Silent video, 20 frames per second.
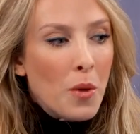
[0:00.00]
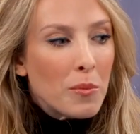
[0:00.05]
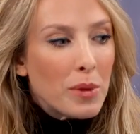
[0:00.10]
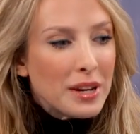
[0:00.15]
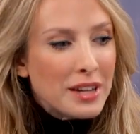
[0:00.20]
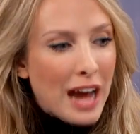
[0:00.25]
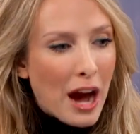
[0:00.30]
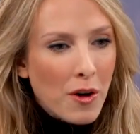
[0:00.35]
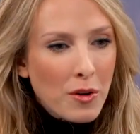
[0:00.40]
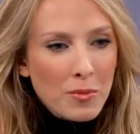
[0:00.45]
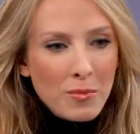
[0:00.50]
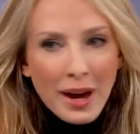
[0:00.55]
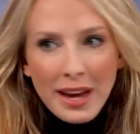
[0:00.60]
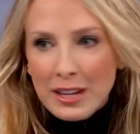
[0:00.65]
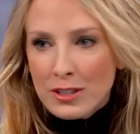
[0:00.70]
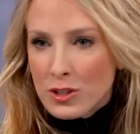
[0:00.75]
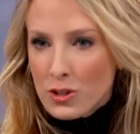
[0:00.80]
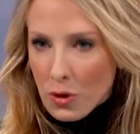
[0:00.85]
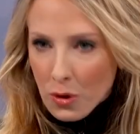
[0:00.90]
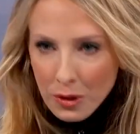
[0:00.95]
But now in my
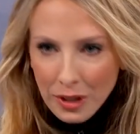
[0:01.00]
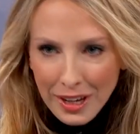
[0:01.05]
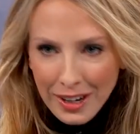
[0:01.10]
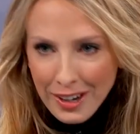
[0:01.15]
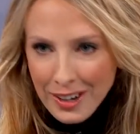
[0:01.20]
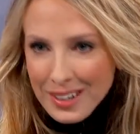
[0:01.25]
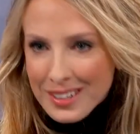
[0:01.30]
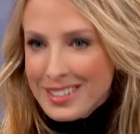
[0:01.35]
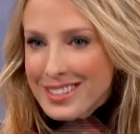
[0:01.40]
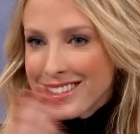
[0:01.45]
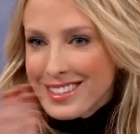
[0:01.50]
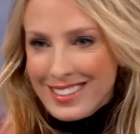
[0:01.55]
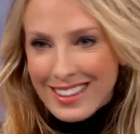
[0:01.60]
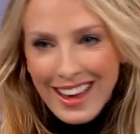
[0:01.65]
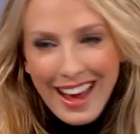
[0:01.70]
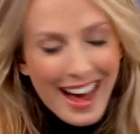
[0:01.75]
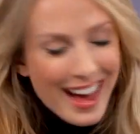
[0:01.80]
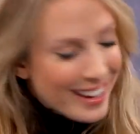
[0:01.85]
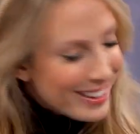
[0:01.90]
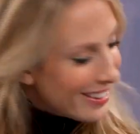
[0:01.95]
adult years,
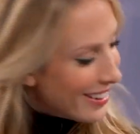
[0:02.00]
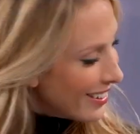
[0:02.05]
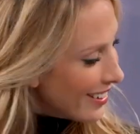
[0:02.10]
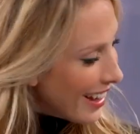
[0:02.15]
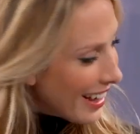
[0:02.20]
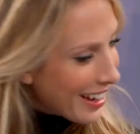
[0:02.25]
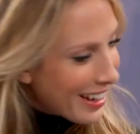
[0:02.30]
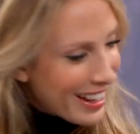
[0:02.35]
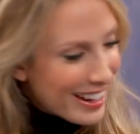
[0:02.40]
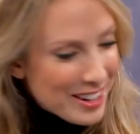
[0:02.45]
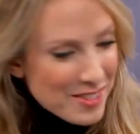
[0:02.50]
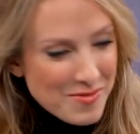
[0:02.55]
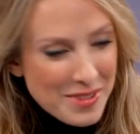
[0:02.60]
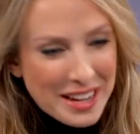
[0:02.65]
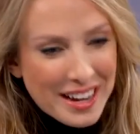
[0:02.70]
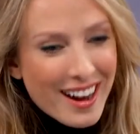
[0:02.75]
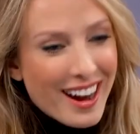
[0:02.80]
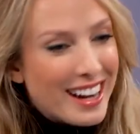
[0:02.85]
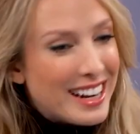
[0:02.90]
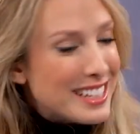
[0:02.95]
I gotta
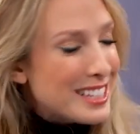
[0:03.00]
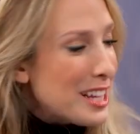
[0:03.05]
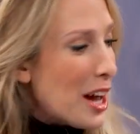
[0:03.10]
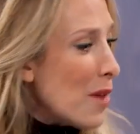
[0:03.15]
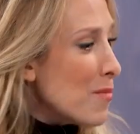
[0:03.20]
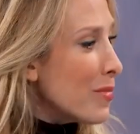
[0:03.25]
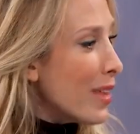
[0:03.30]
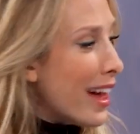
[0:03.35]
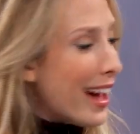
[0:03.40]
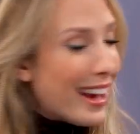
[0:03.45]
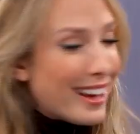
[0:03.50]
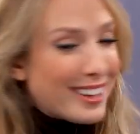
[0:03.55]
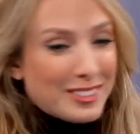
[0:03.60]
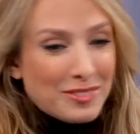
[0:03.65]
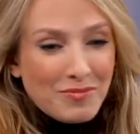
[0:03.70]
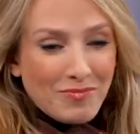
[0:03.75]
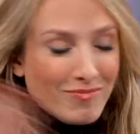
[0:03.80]
be honest, I'm like,